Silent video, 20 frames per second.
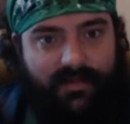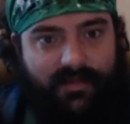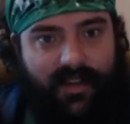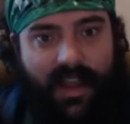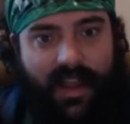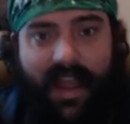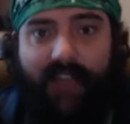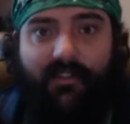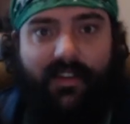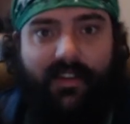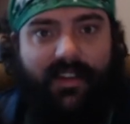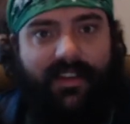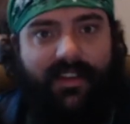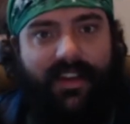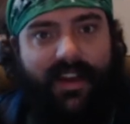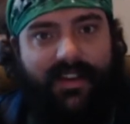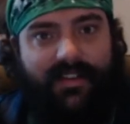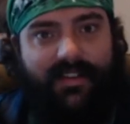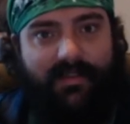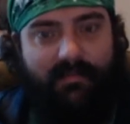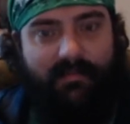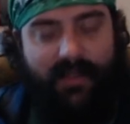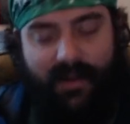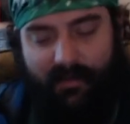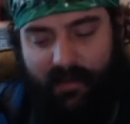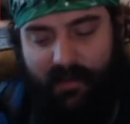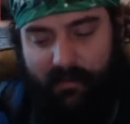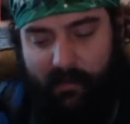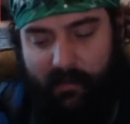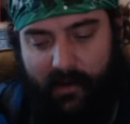haven't got to meet
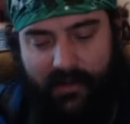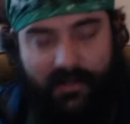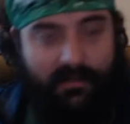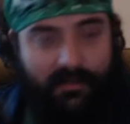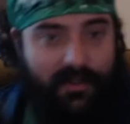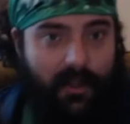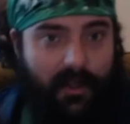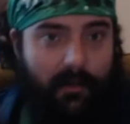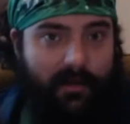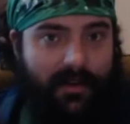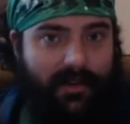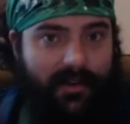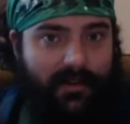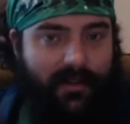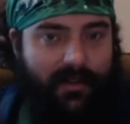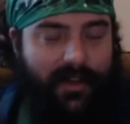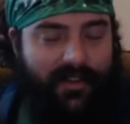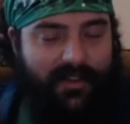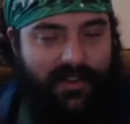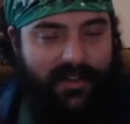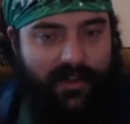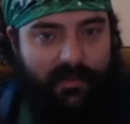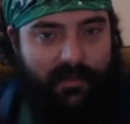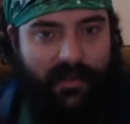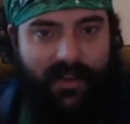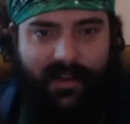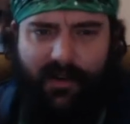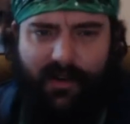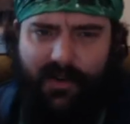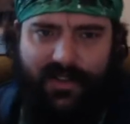them in person. Was hoping to do that this year, but
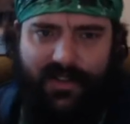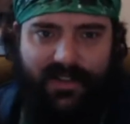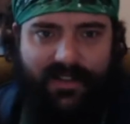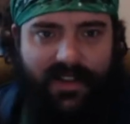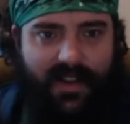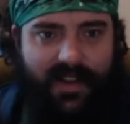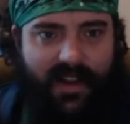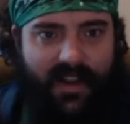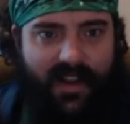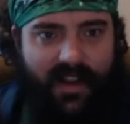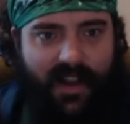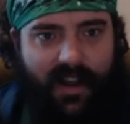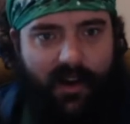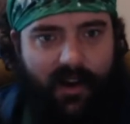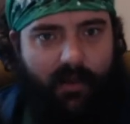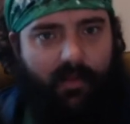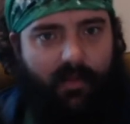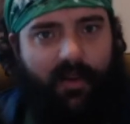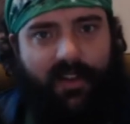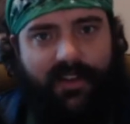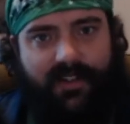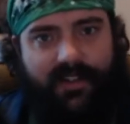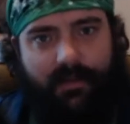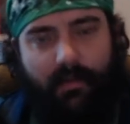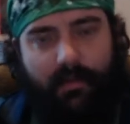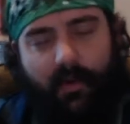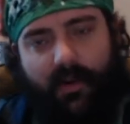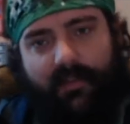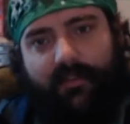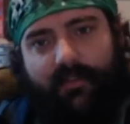they always are really
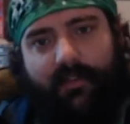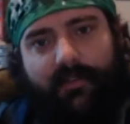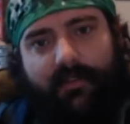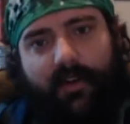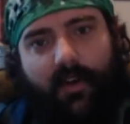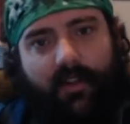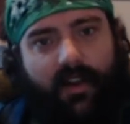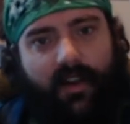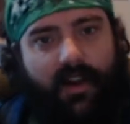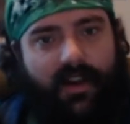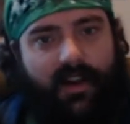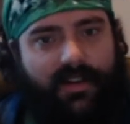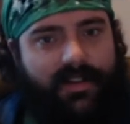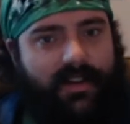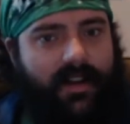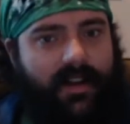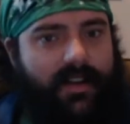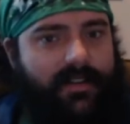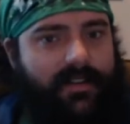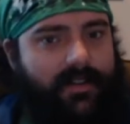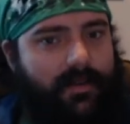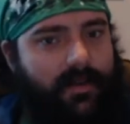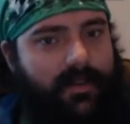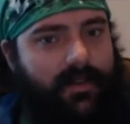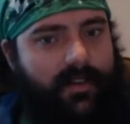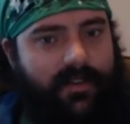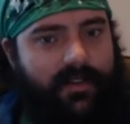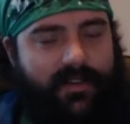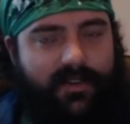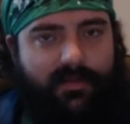supportive of all the content I do,
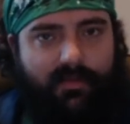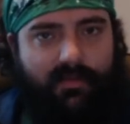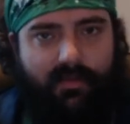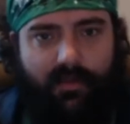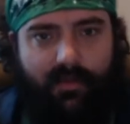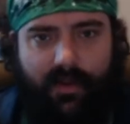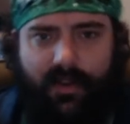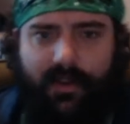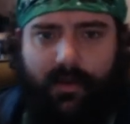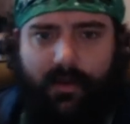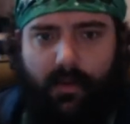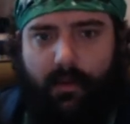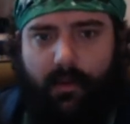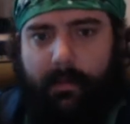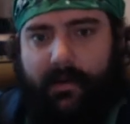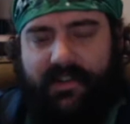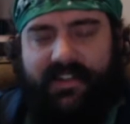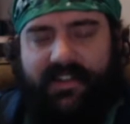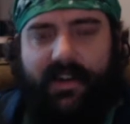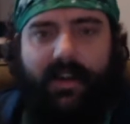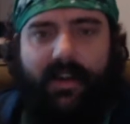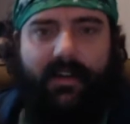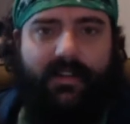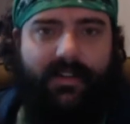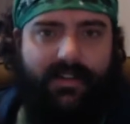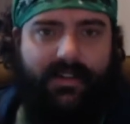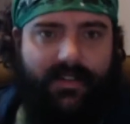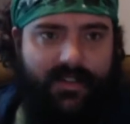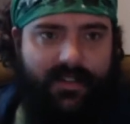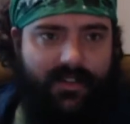and they're just really cool
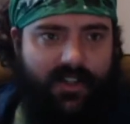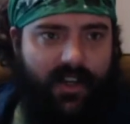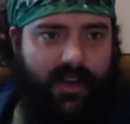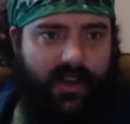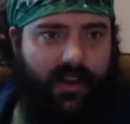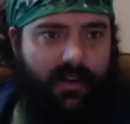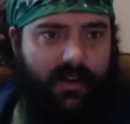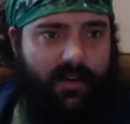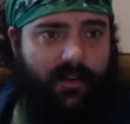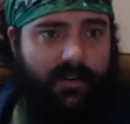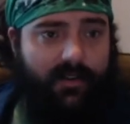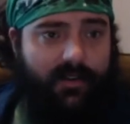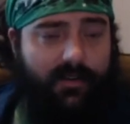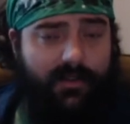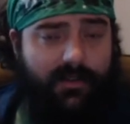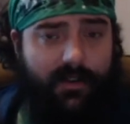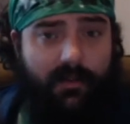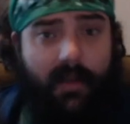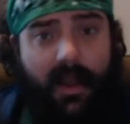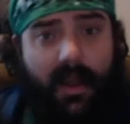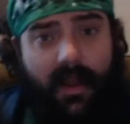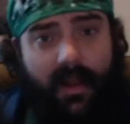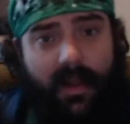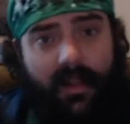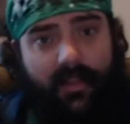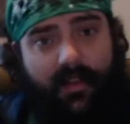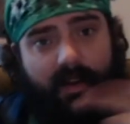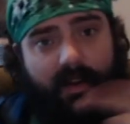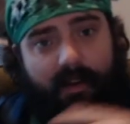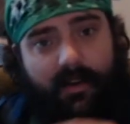personalities to check out on YouTube.
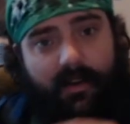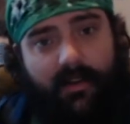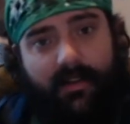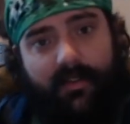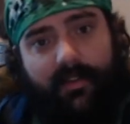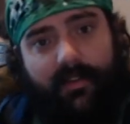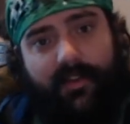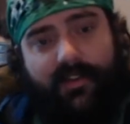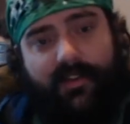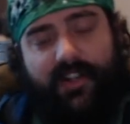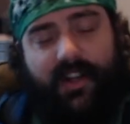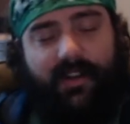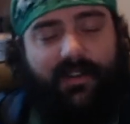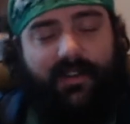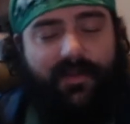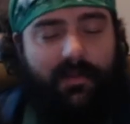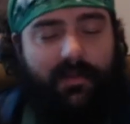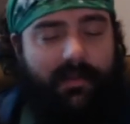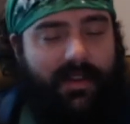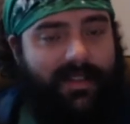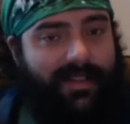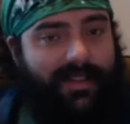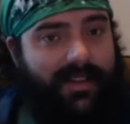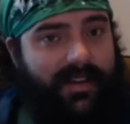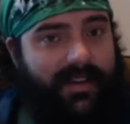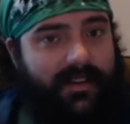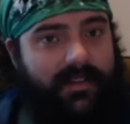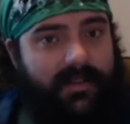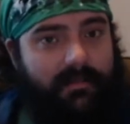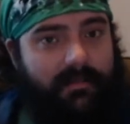Their channels will be
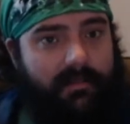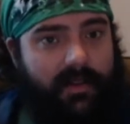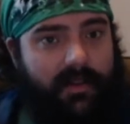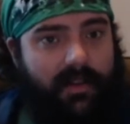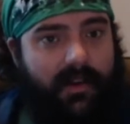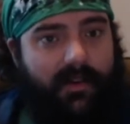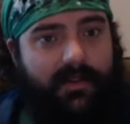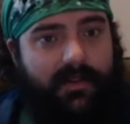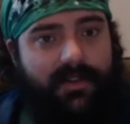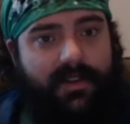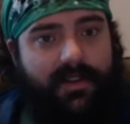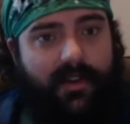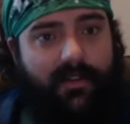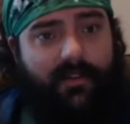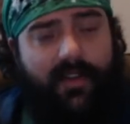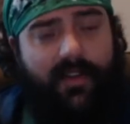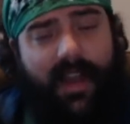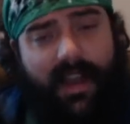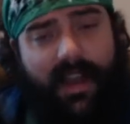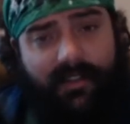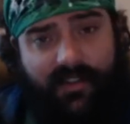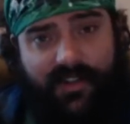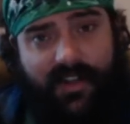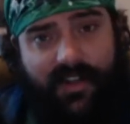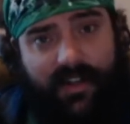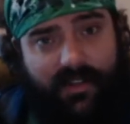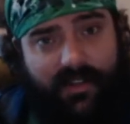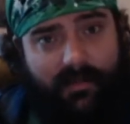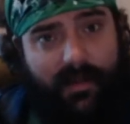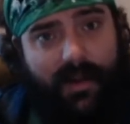linked below, so if you haven't
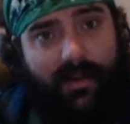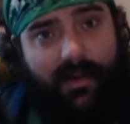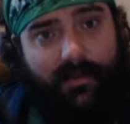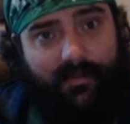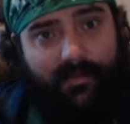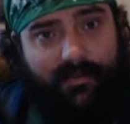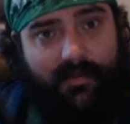checked them out,